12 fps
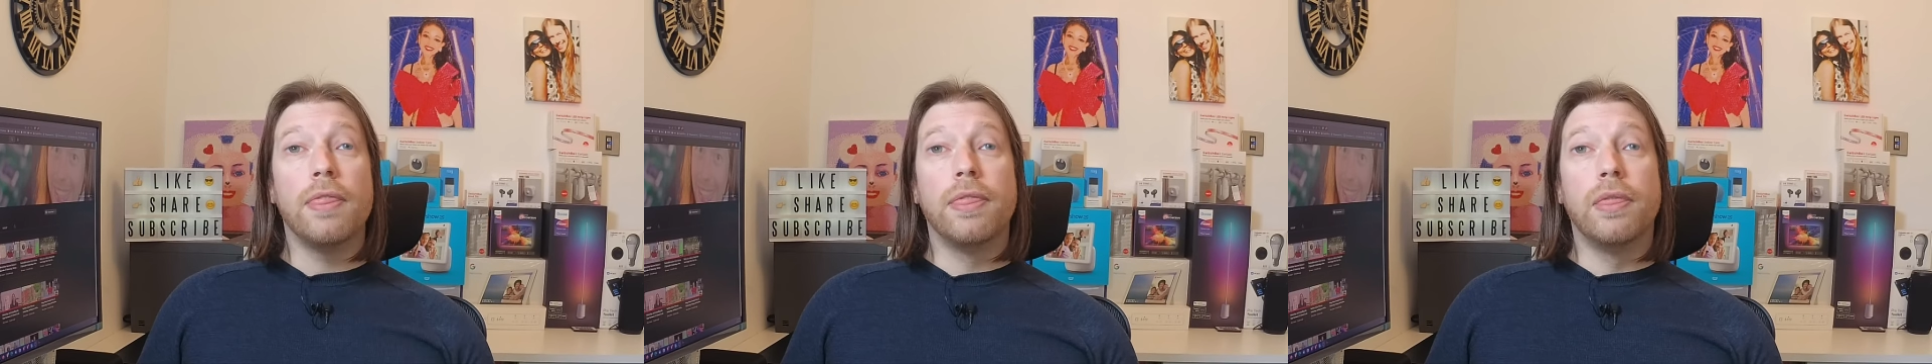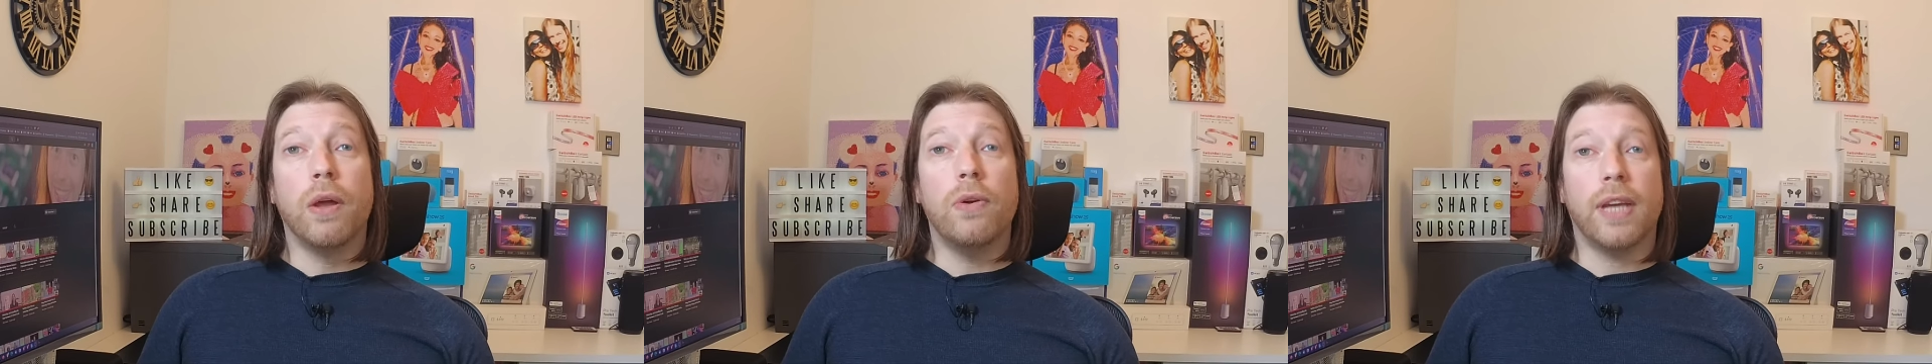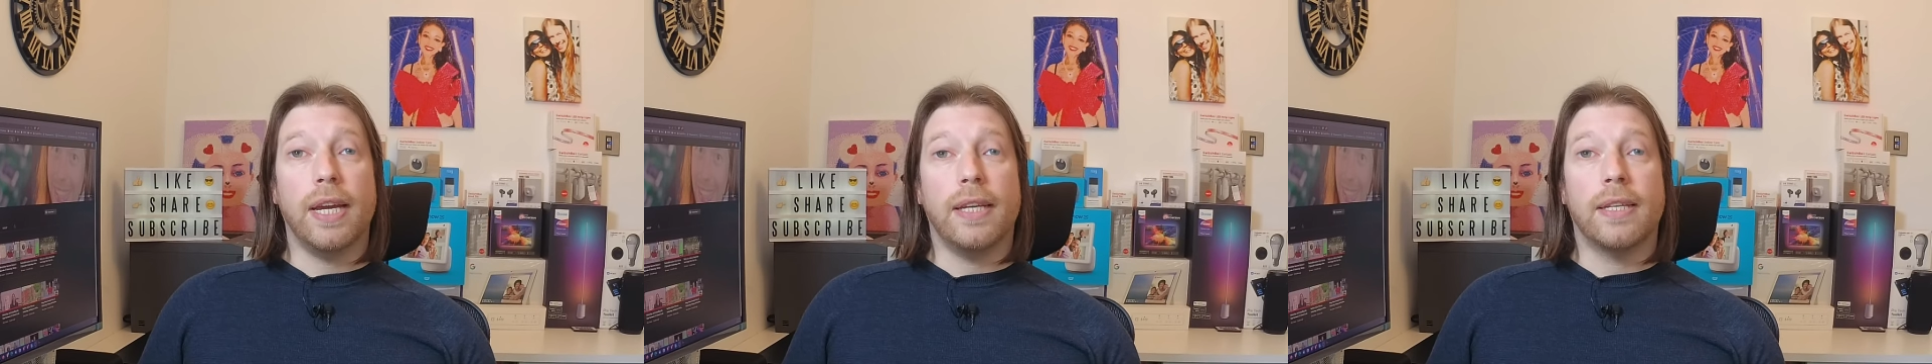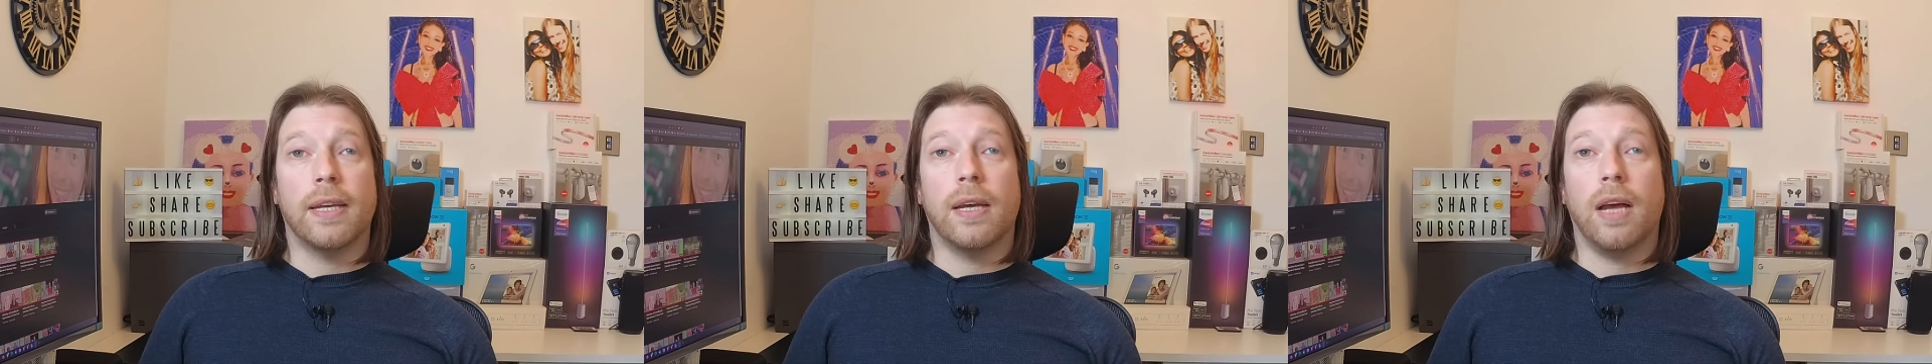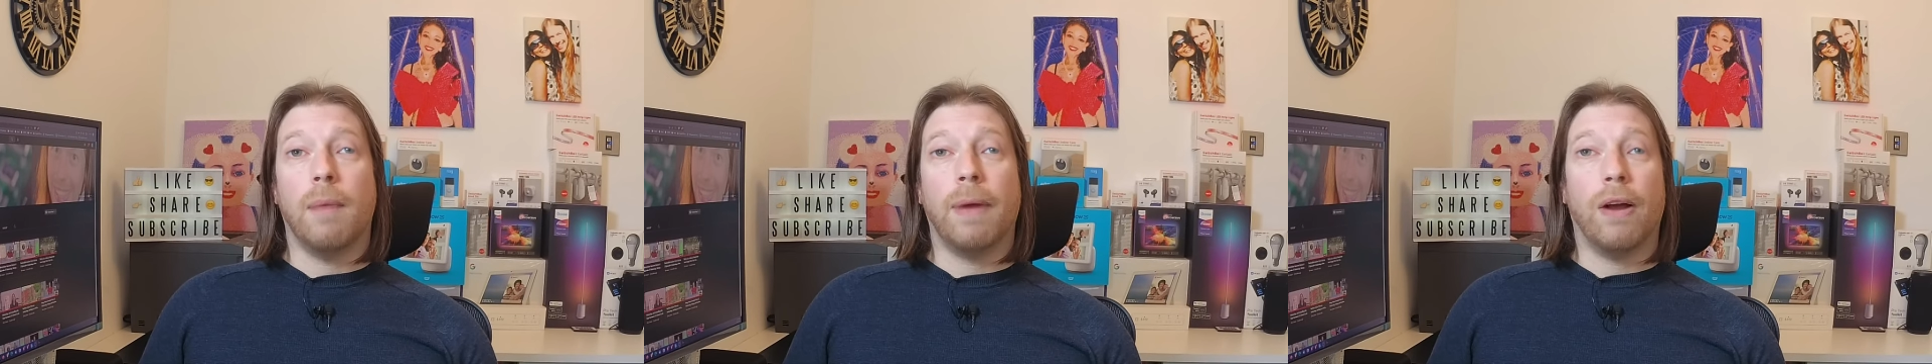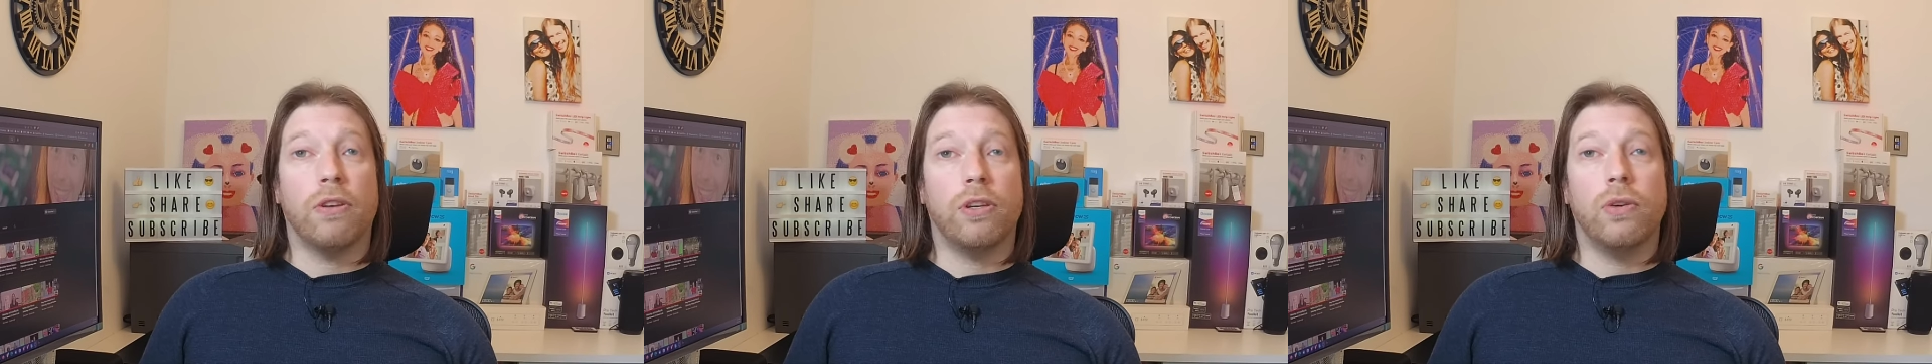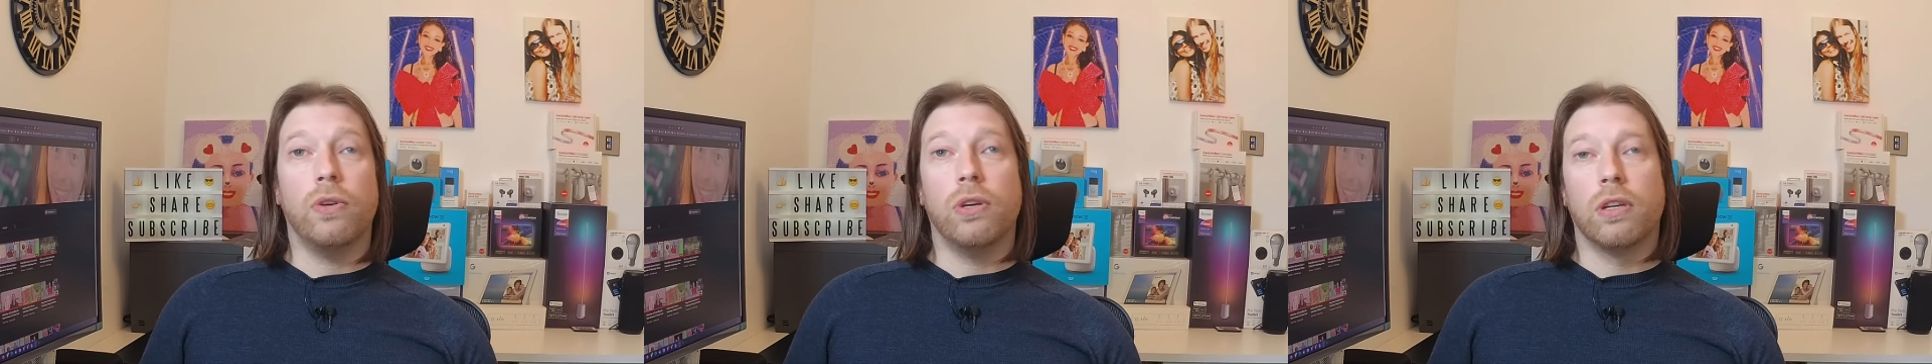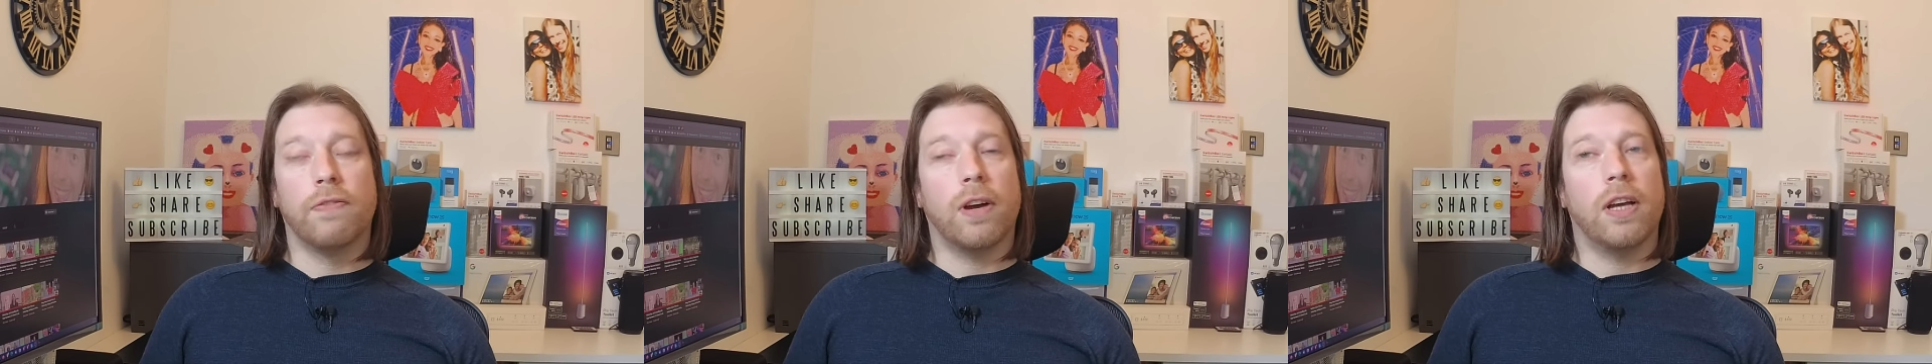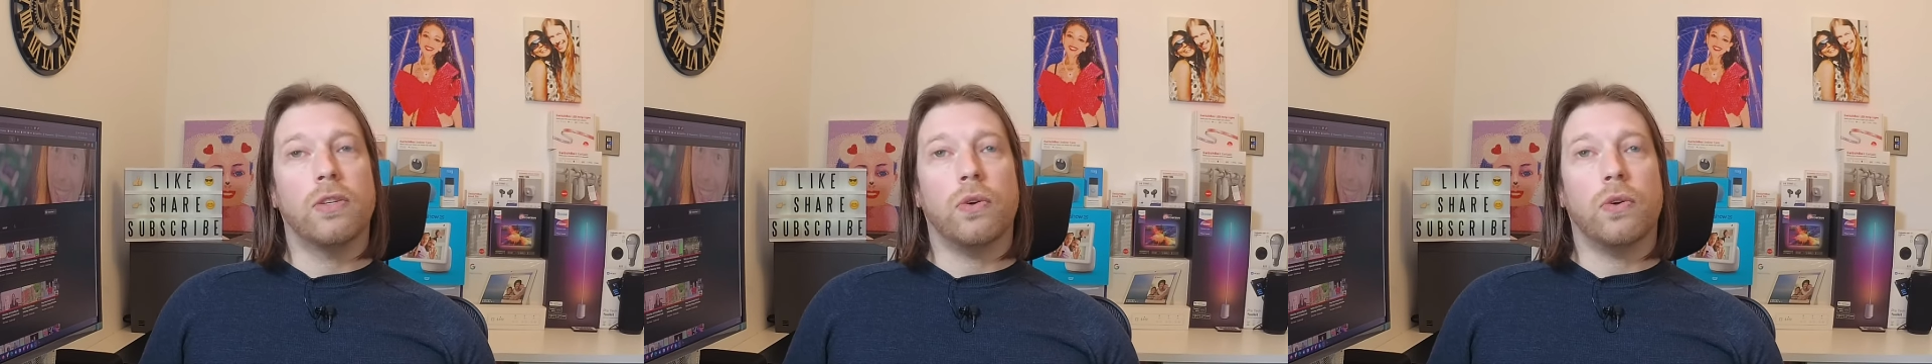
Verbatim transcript: No data about you, your device